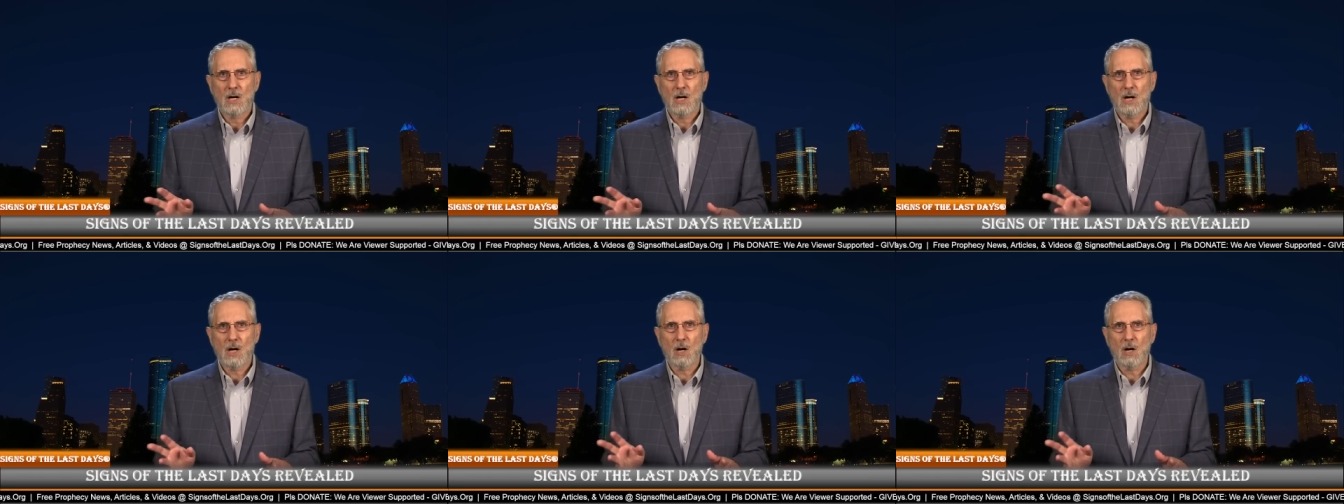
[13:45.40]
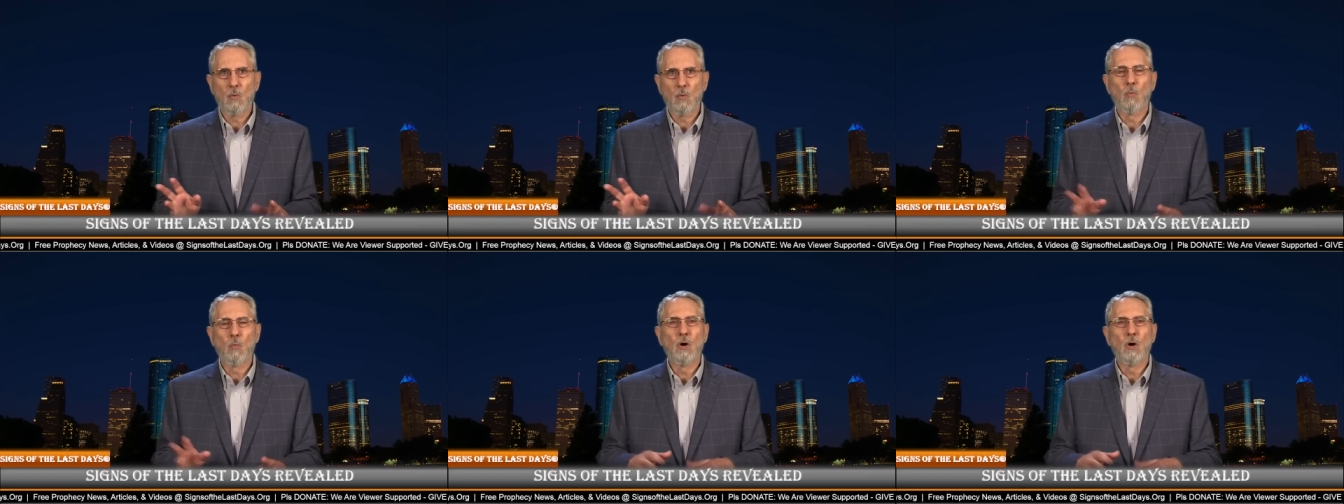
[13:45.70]

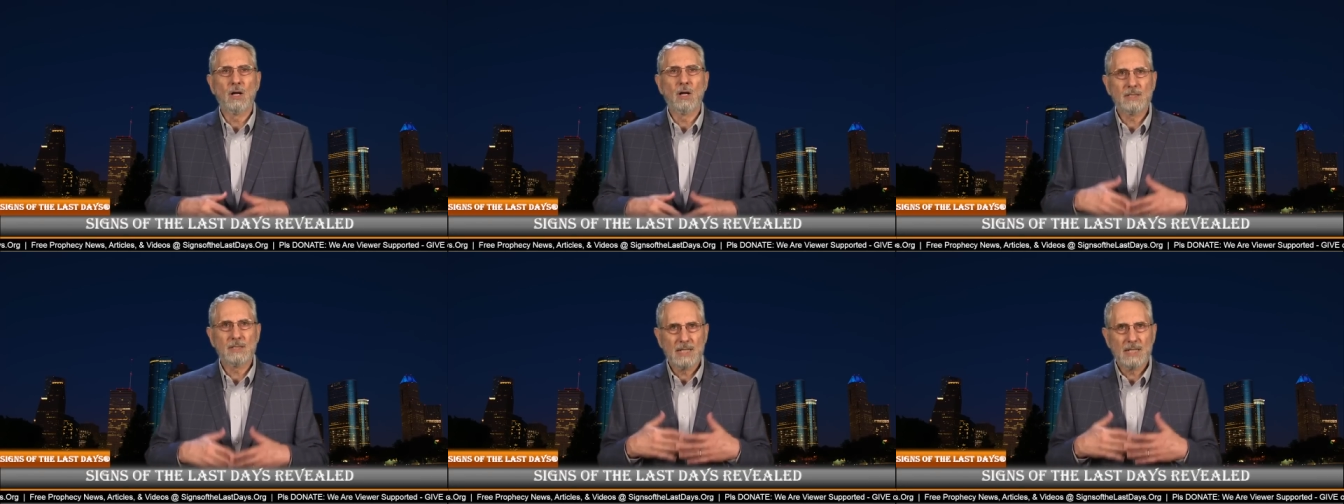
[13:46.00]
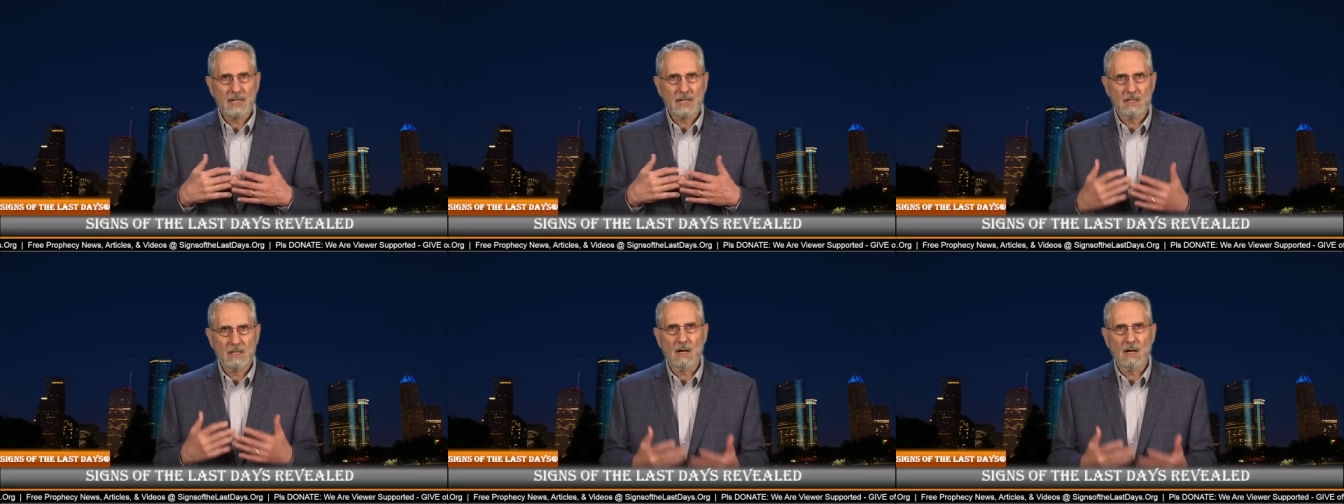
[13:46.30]
or one
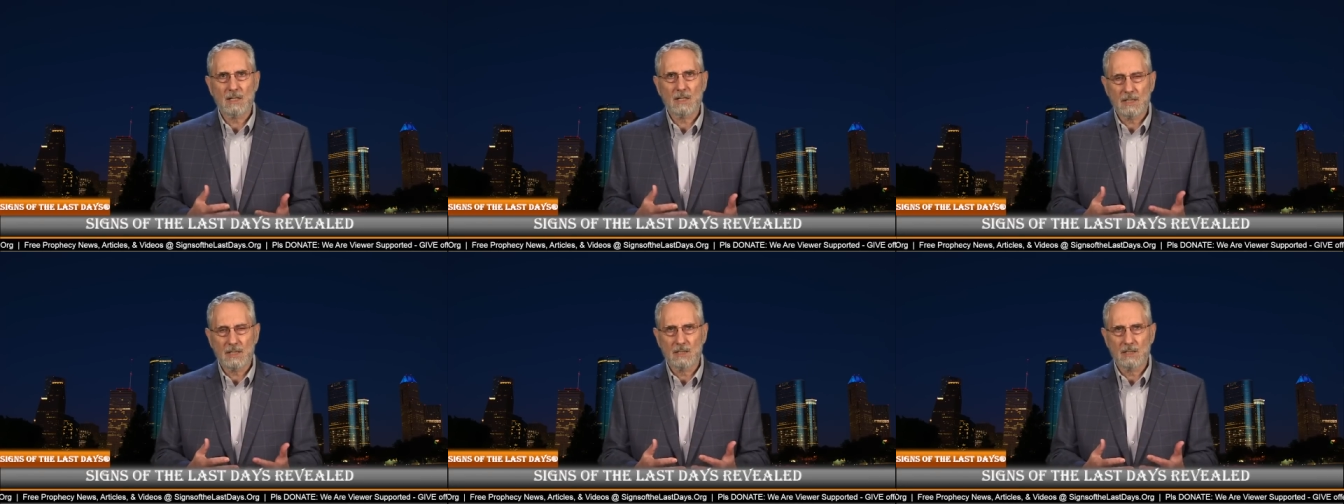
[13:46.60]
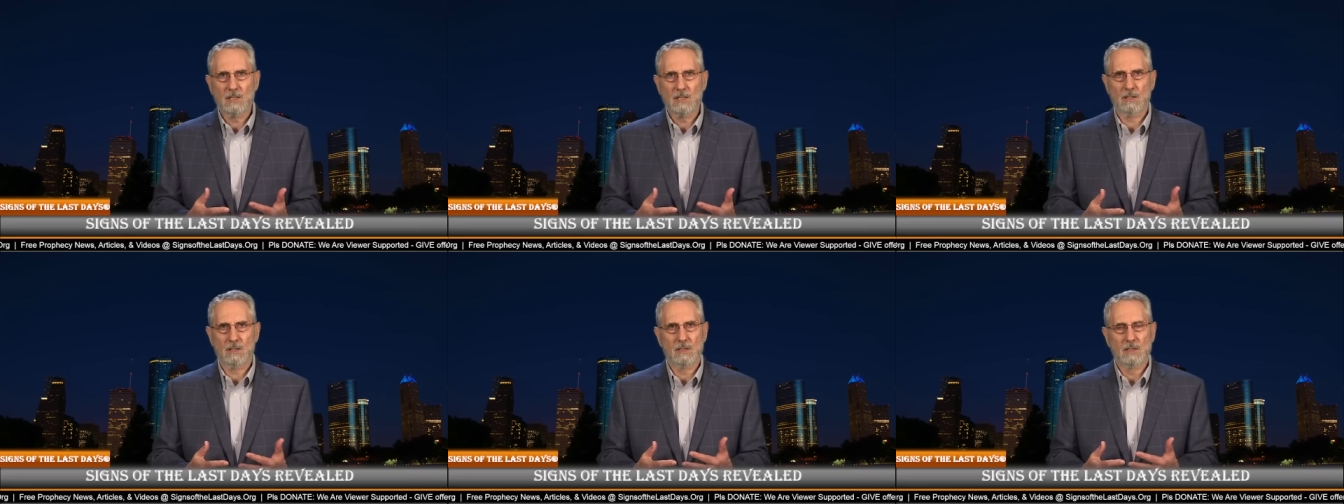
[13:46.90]
cannot
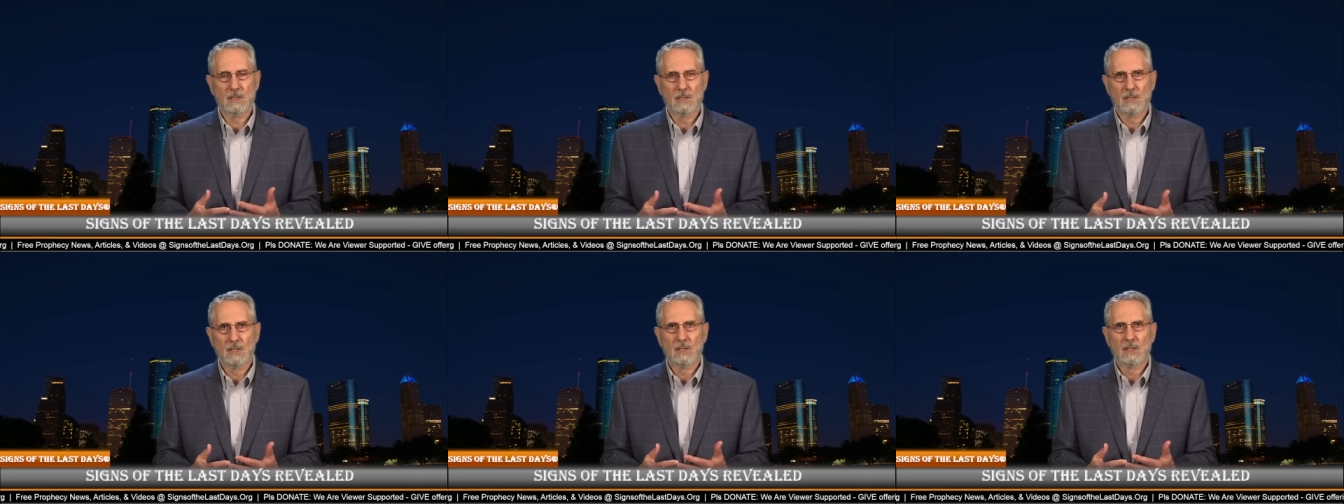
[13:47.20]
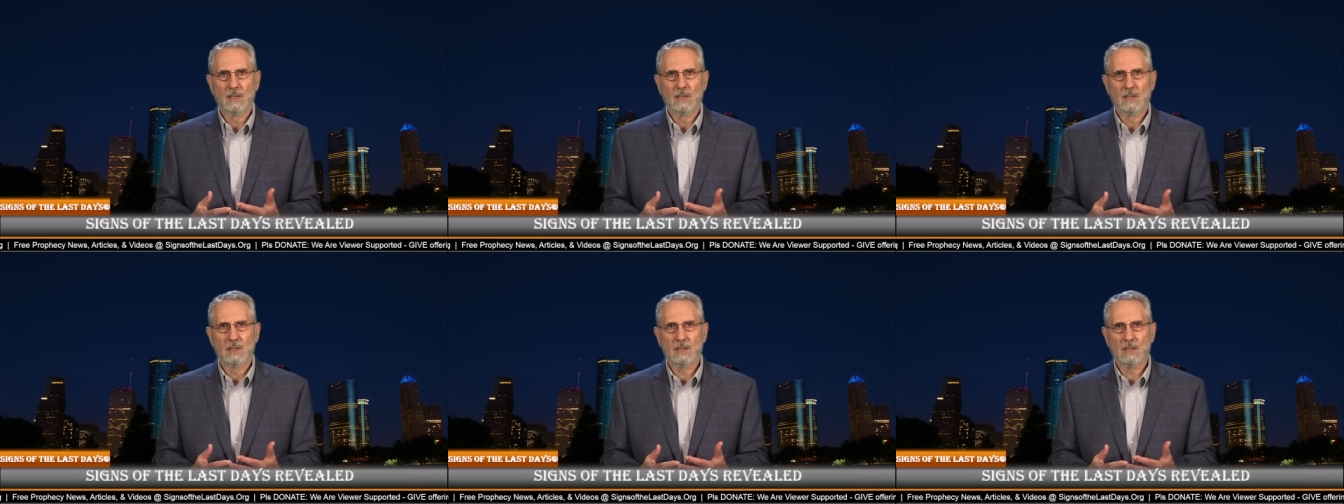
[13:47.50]
enter
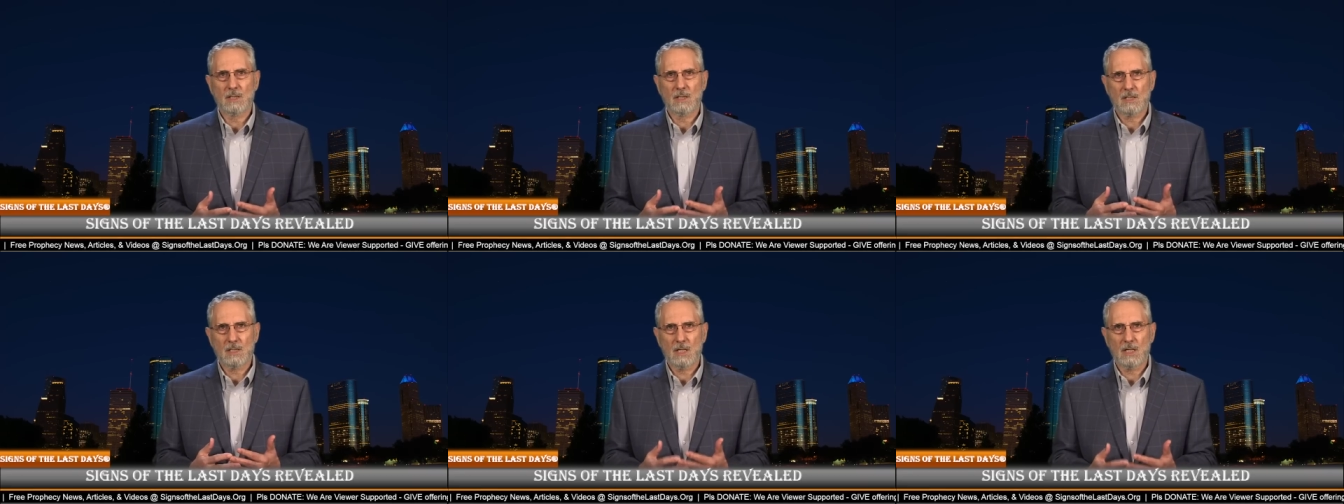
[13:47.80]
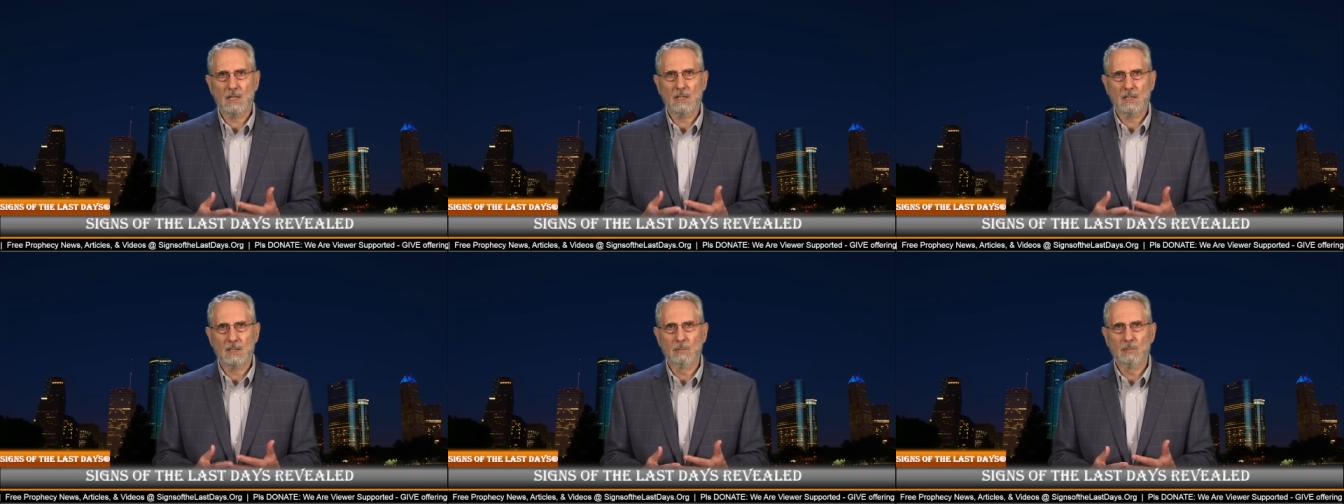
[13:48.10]
the
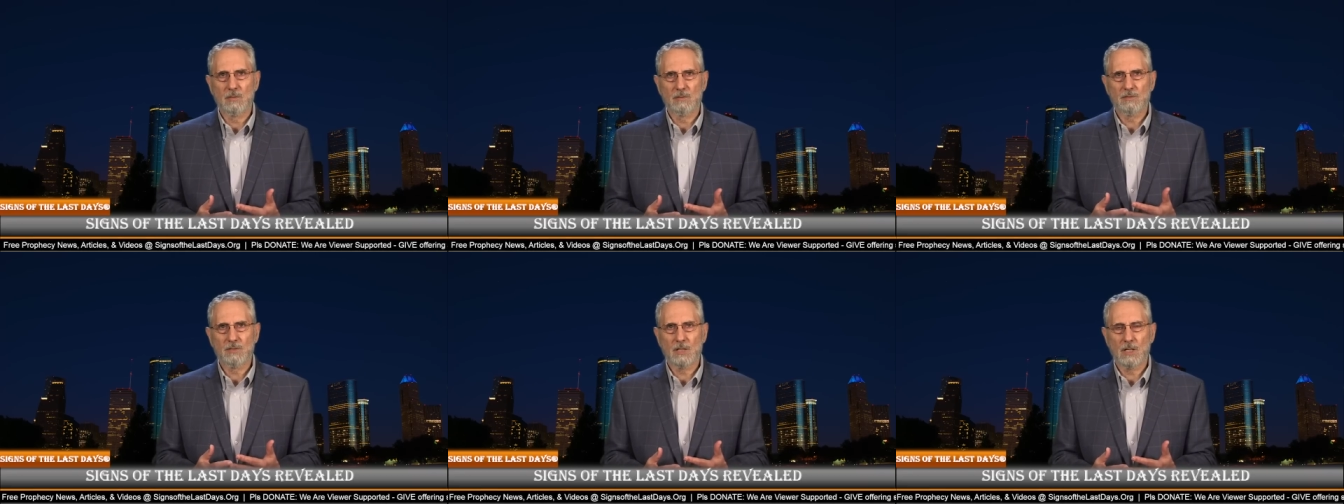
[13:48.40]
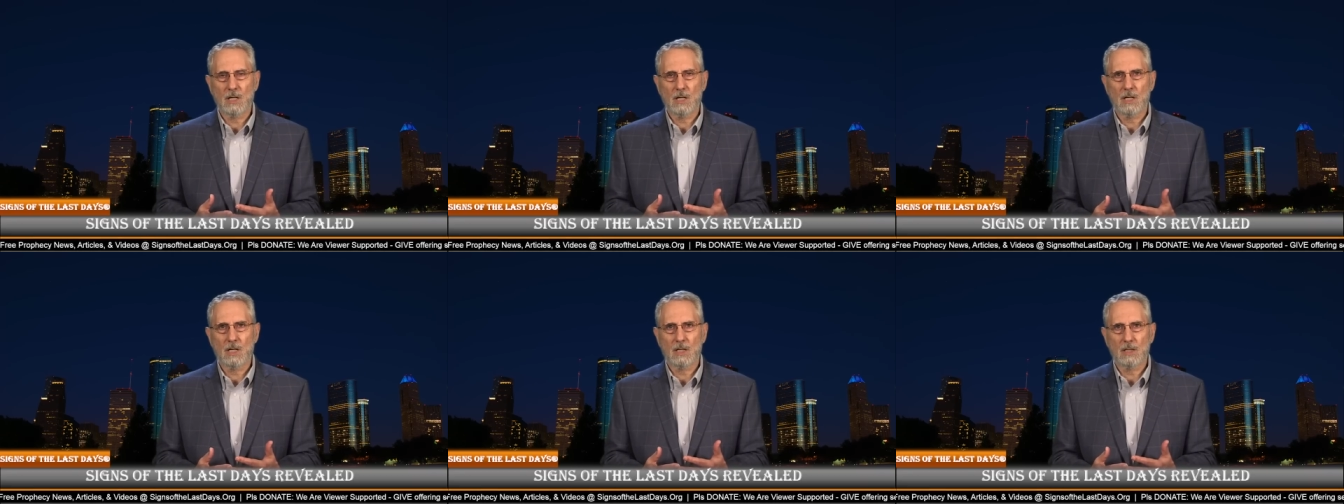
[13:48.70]
kingdom of
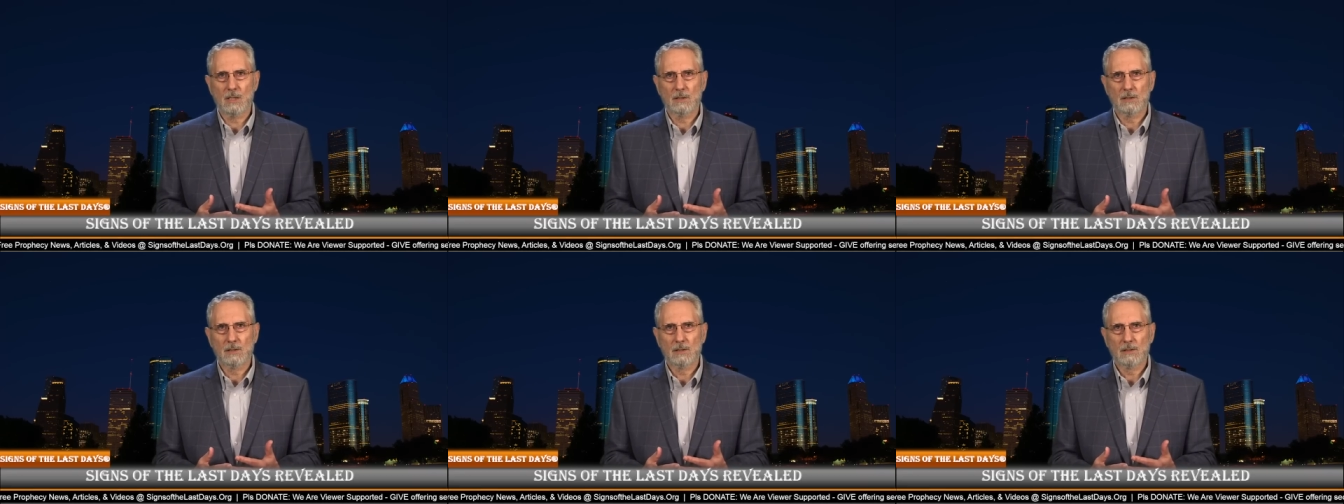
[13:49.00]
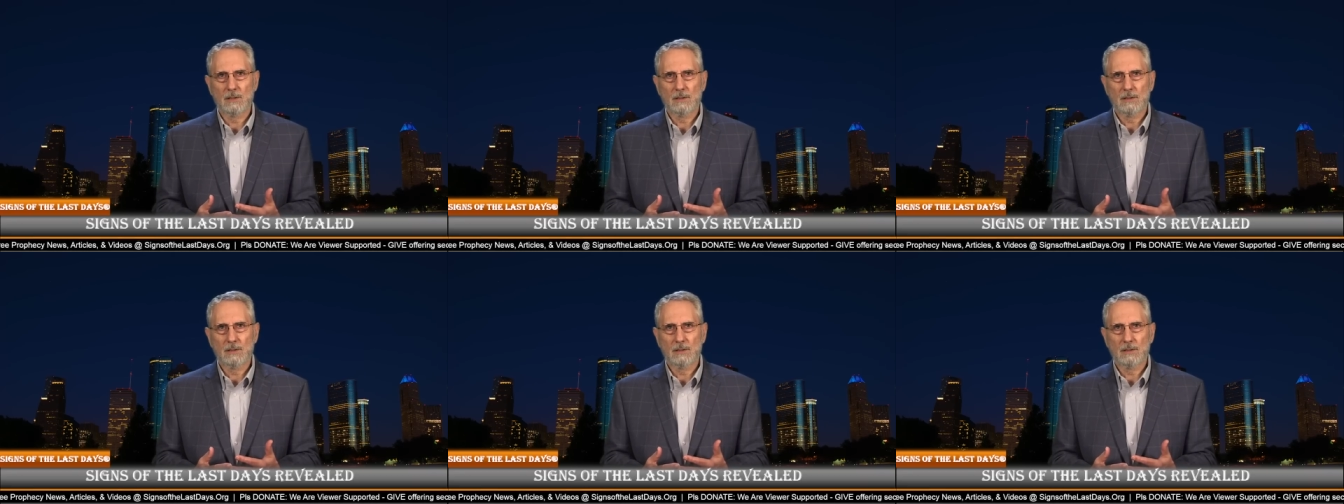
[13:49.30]
God.